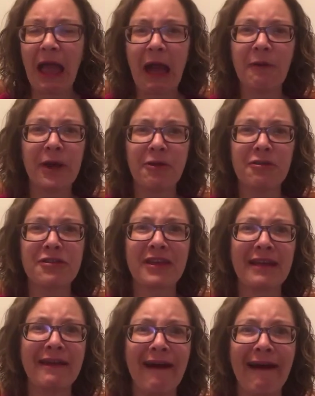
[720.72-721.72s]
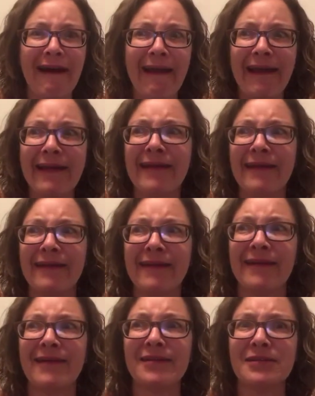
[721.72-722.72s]
how on earth can I,
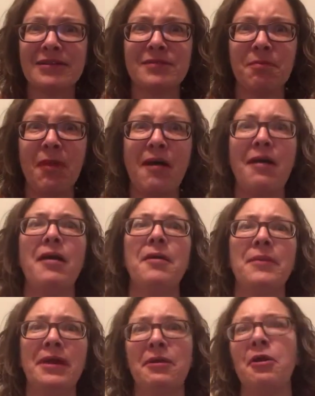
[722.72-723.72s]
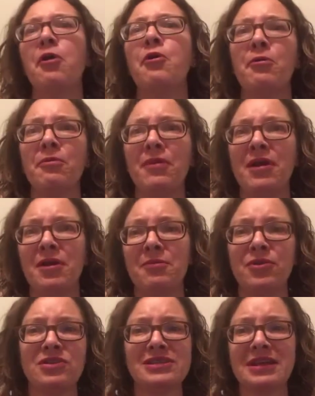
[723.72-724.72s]
as mom at home,
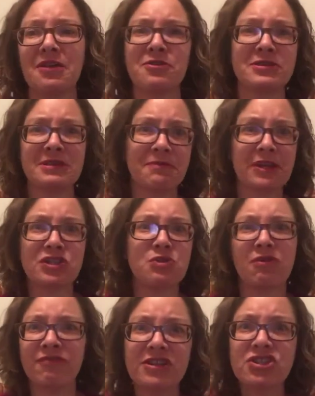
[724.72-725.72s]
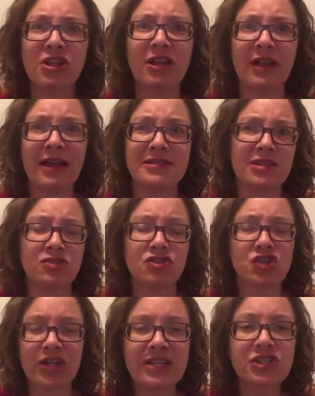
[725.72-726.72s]
put together something so official as a
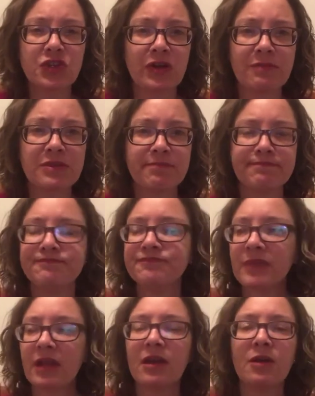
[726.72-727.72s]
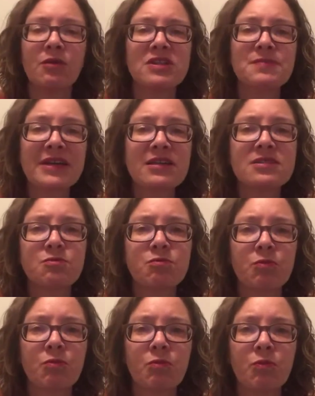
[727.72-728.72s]
transcript? Well, it's because
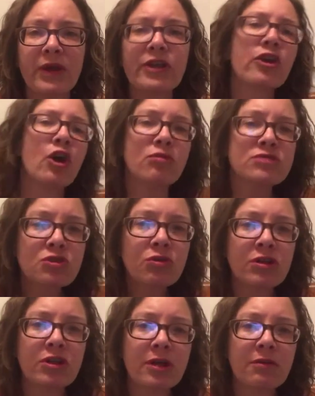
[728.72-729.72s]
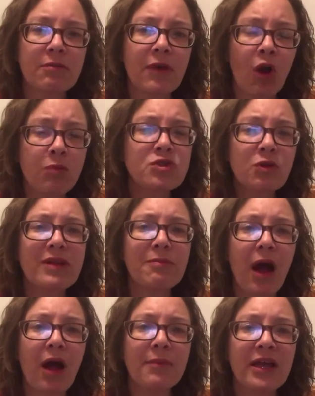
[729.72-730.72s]
when you're a homeschooling
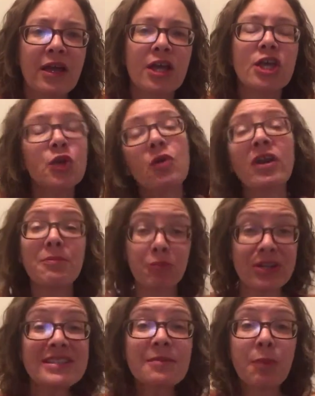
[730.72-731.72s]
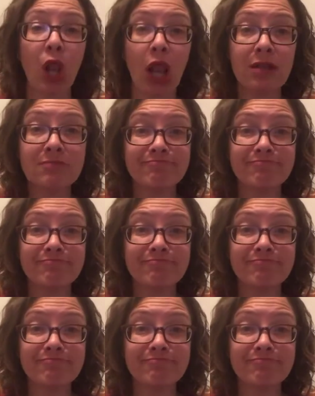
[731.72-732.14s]
mom, you are a principal.